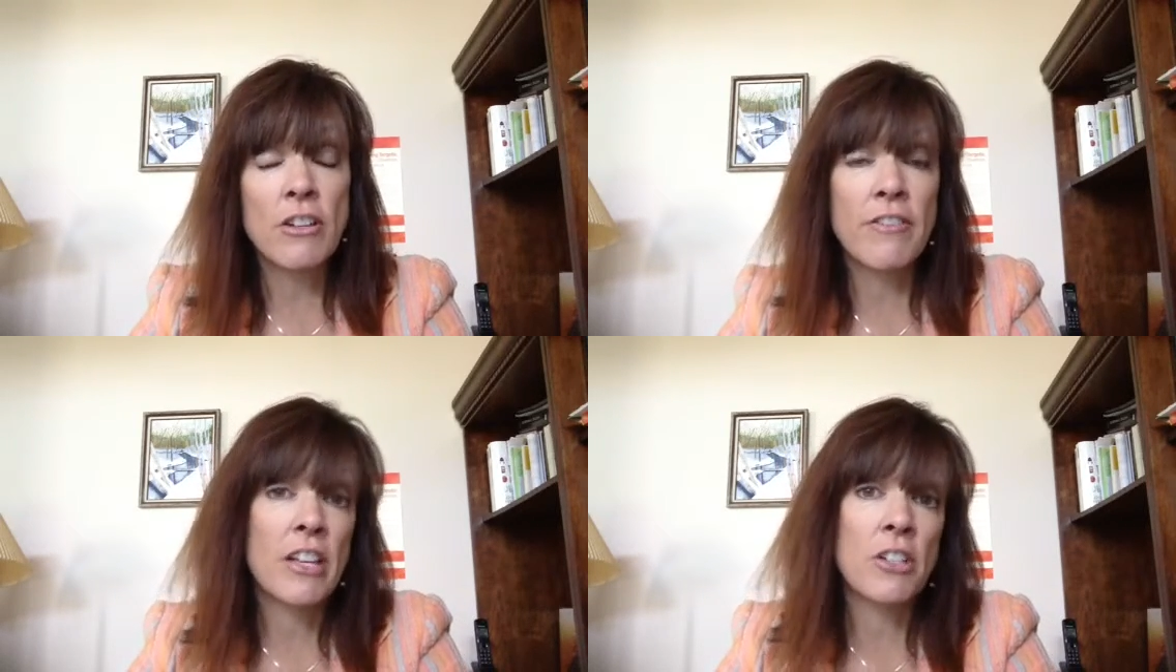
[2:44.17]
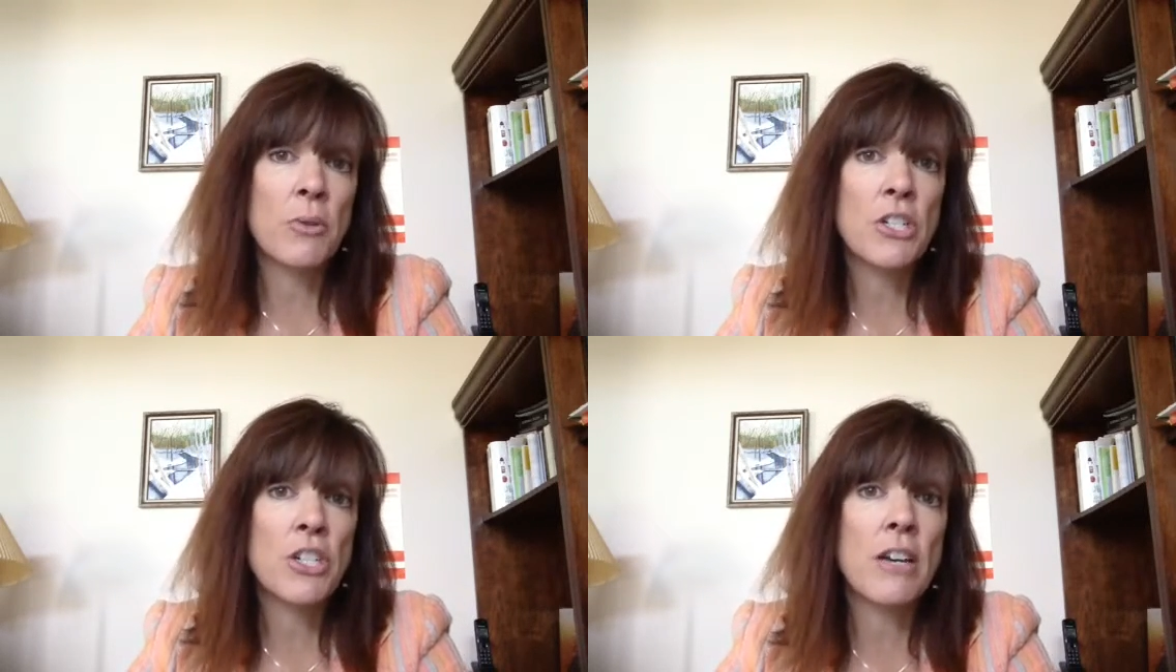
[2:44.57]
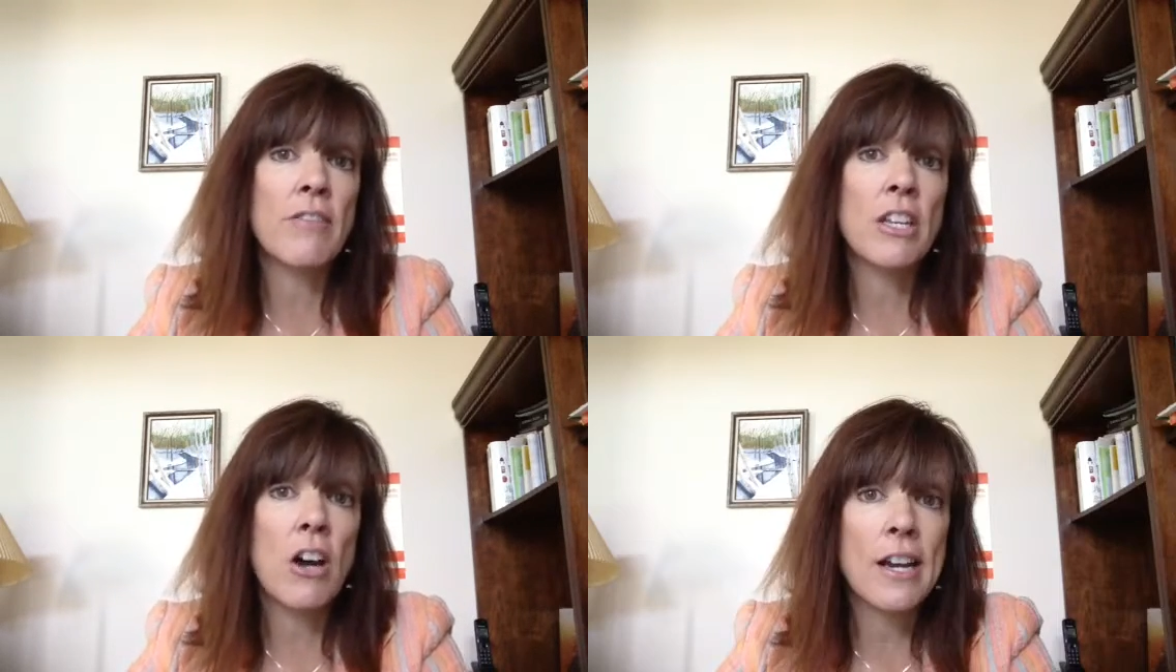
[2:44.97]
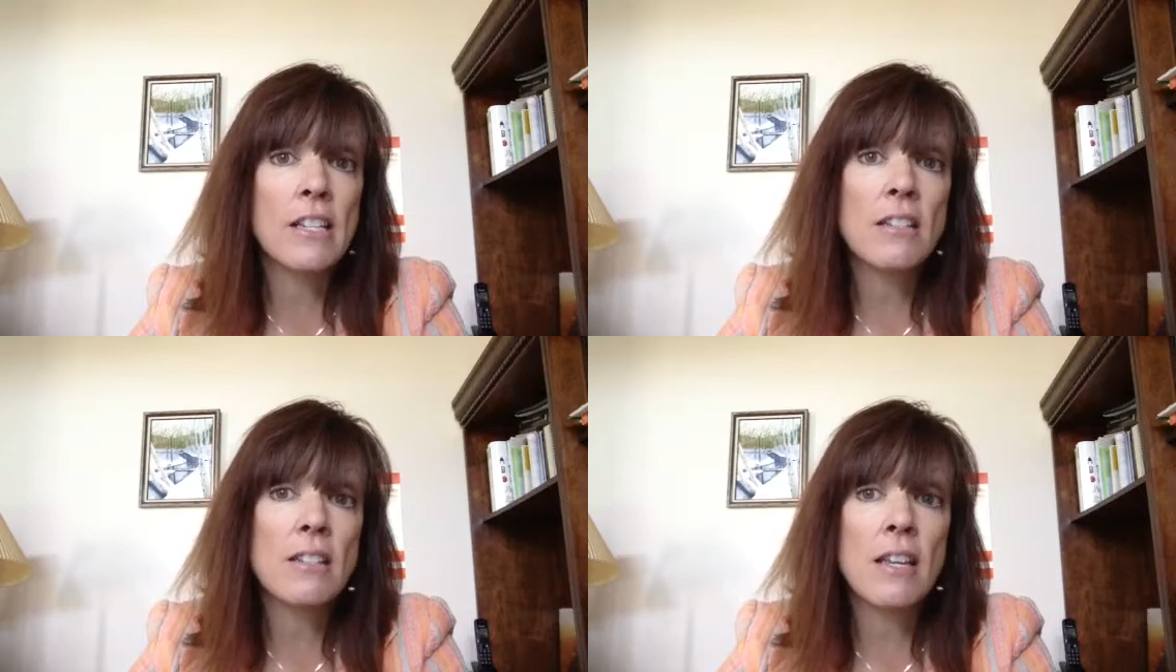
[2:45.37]
of the
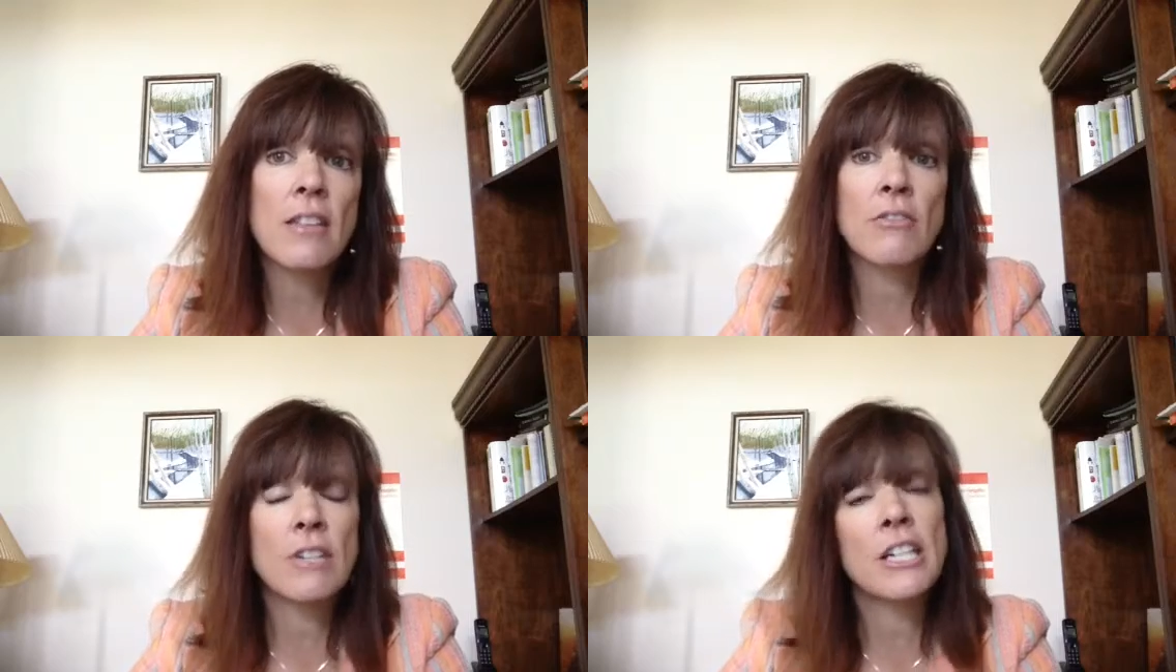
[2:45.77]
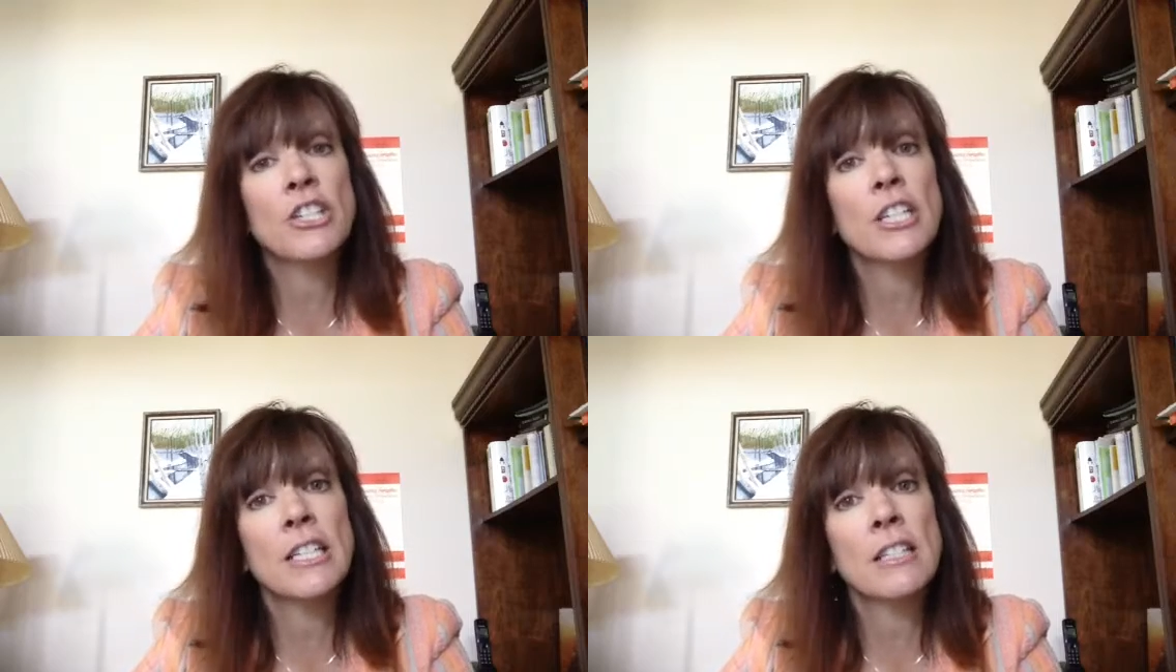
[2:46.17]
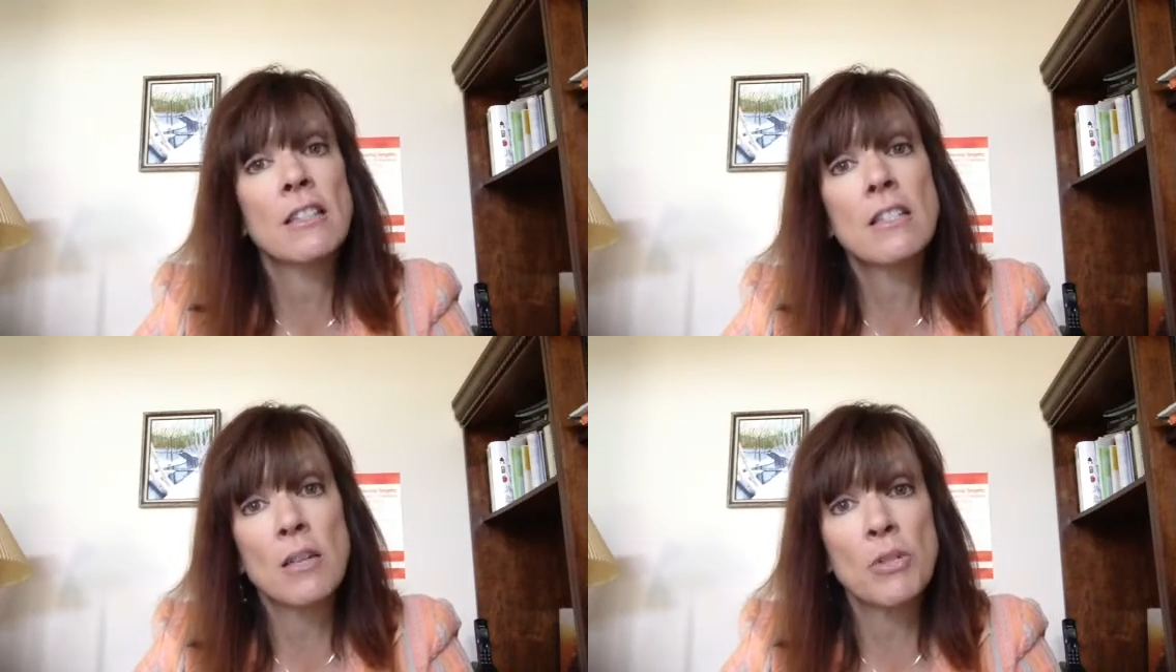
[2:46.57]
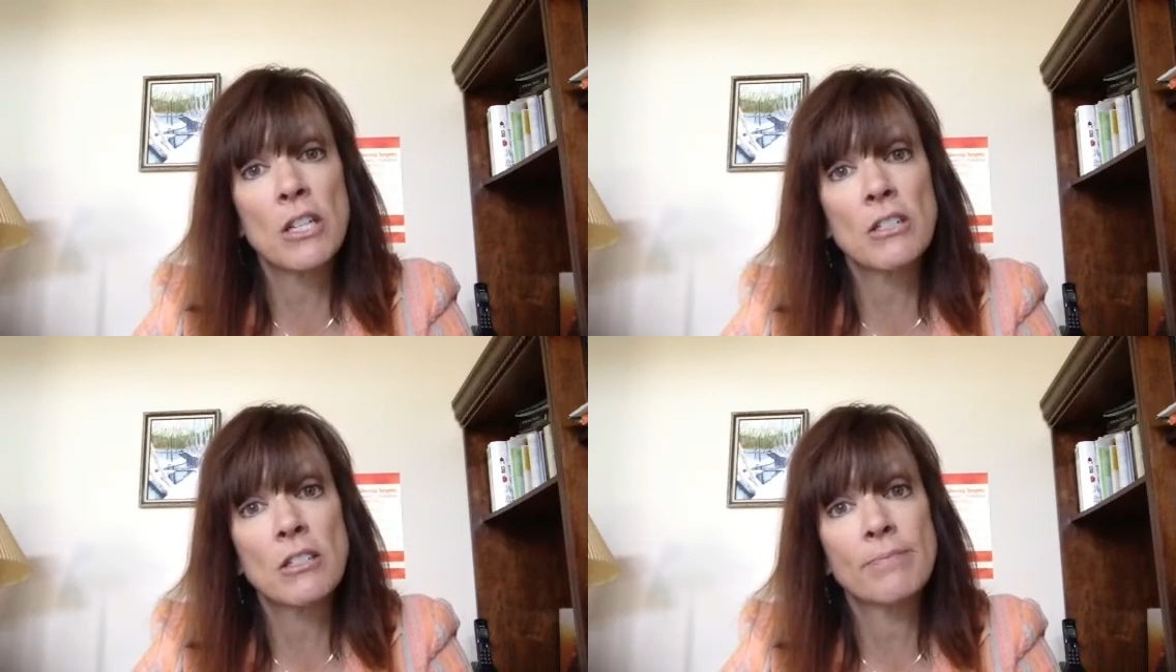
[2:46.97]
audience and the writer and the
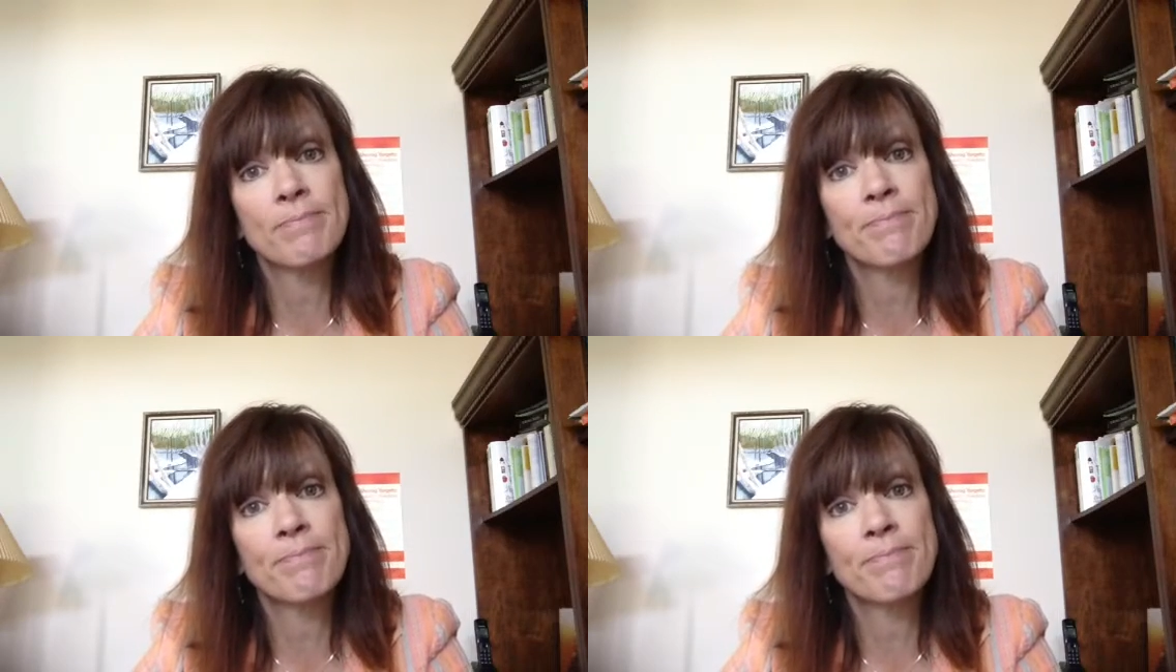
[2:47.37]
subject.